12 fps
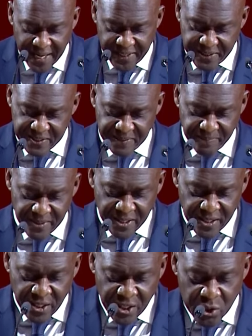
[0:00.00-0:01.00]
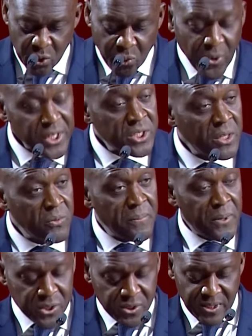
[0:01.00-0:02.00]
height. So the question we
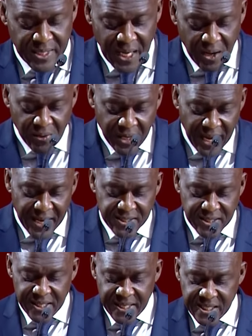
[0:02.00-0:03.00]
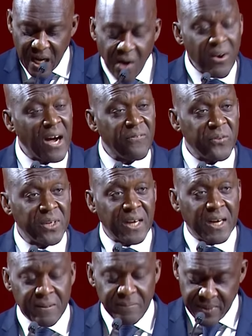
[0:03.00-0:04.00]
must now ask is how
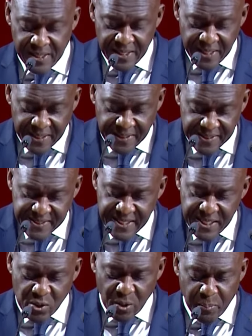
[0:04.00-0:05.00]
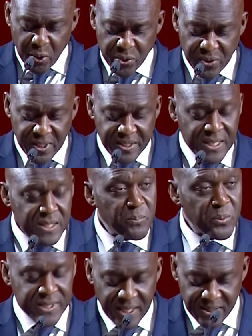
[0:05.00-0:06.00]
Africa can seize the opportunities
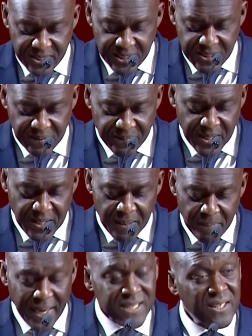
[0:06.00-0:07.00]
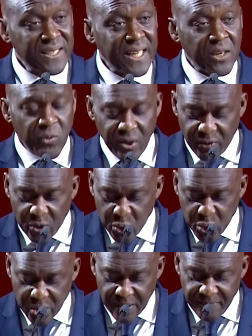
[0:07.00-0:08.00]
presented by the tech
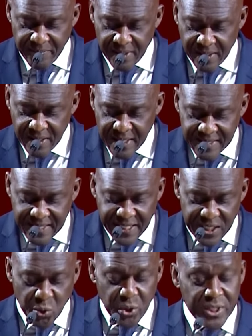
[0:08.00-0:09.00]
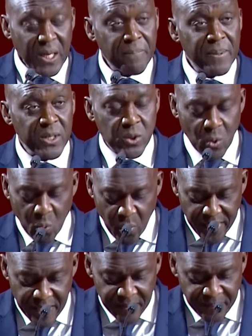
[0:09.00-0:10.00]
revolution that is reshaping the
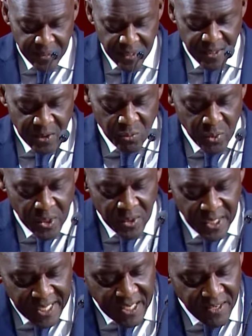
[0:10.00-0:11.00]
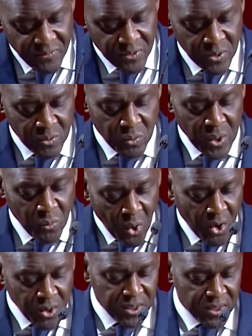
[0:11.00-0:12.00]
way we live, we
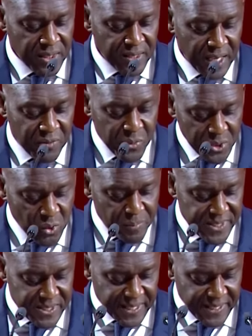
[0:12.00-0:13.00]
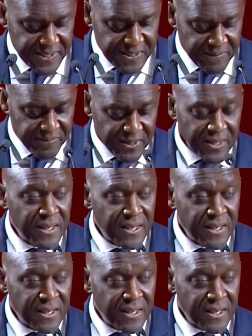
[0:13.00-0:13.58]
work, and we do business.